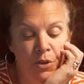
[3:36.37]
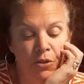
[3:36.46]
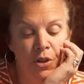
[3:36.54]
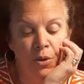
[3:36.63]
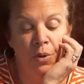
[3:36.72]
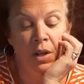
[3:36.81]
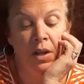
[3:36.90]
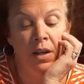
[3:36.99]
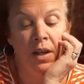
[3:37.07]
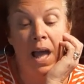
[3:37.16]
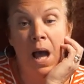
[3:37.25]
so
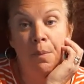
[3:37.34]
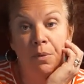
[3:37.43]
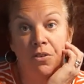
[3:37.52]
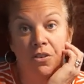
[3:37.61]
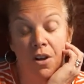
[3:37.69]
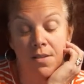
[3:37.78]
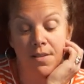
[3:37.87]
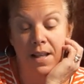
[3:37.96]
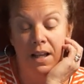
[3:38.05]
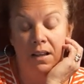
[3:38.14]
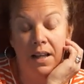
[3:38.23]
apples are on
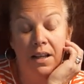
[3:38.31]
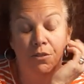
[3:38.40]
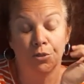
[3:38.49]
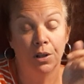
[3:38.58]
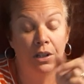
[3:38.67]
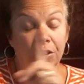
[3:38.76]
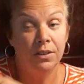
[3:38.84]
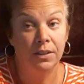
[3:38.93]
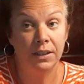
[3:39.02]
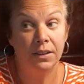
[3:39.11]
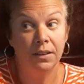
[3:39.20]
sale, really good
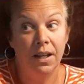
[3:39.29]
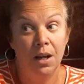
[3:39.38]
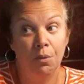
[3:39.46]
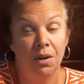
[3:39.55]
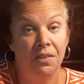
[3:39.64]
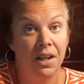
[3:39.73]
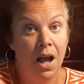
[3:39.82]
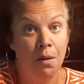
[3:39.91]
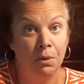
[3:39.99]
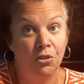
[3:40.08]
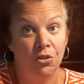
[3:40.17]
deal at one of the
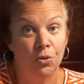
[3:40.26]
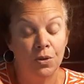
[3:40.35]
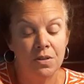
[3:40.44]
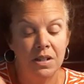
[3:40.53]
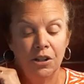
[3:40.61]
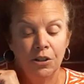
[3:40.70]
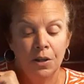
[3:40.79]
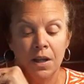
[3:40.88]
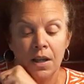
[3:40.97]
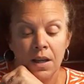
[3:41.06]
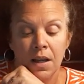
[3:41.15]
Amish stores here.
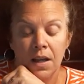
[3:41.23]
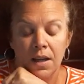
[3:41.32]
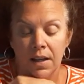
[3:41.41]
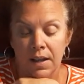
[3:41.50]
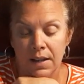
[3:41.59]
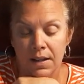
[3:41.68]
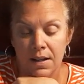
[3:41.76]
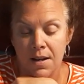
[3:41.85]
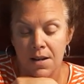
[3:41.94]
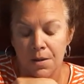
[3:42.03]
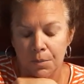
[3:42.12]
And
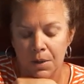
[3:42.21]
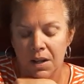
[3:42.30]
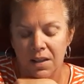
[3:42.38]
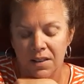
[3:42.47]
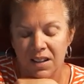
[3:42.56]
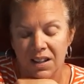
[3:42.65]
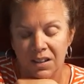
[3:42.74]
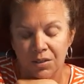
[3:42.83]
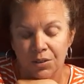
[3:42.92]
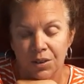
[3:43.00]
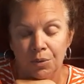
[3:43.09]
um, I thought, I
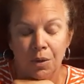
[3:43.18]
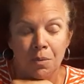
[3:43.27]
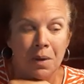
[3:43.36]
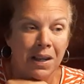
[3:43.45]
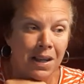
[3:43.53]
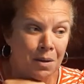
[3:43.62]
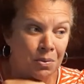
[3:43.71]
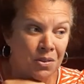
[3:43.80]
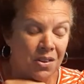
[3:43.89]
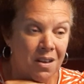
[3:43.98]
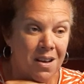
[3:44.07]
don't really want to make
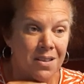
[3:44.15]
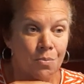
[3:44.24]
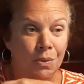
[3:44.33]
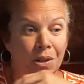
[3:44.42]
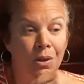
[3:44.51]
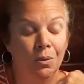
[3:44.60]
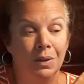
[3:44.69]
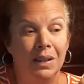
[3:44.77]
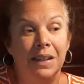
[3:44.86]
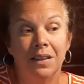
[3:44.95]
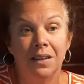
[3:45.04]
applesauce. We don't
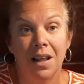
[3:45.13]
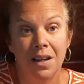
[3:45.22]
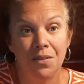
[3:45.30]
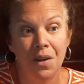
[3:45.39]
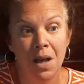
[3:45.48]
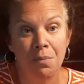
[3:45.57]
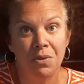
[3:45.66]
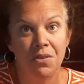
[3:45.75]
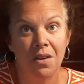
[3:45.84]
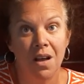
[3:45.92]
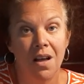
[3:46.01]
eat a lot of
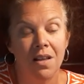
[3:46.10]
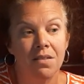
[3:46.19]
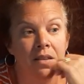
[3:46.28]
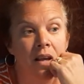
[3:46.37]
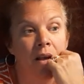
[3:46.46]
applesauce.